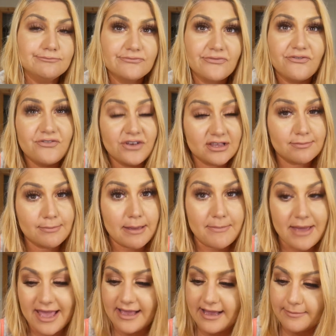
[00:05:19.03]
fix my
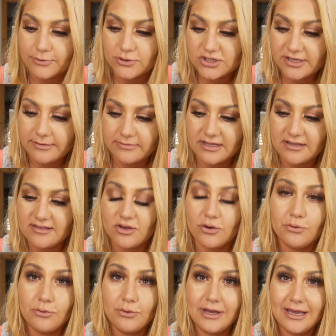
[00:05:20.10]
makeup or something,
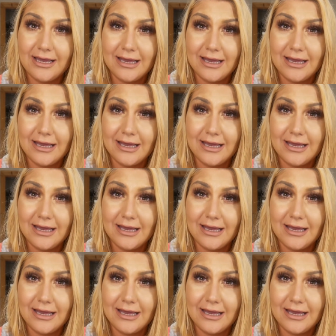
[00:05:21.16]
so